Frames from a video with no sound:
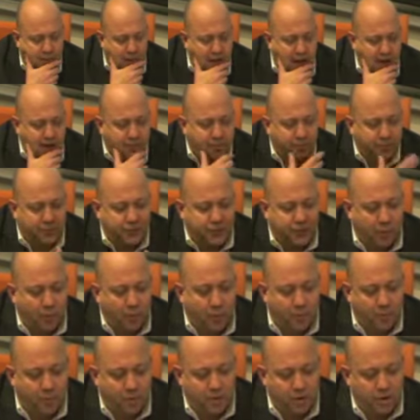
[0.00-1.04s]
I so
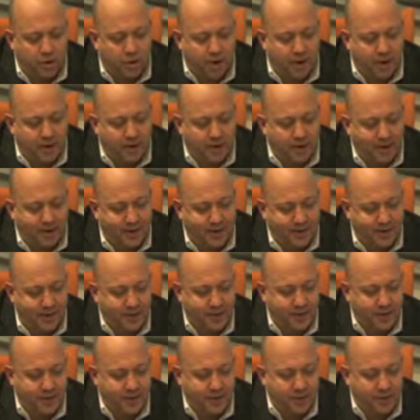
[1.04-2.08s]
appreciated
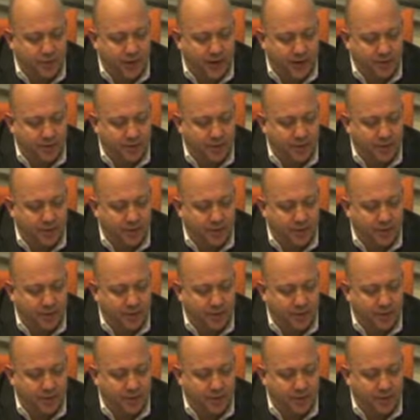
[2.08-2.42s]
that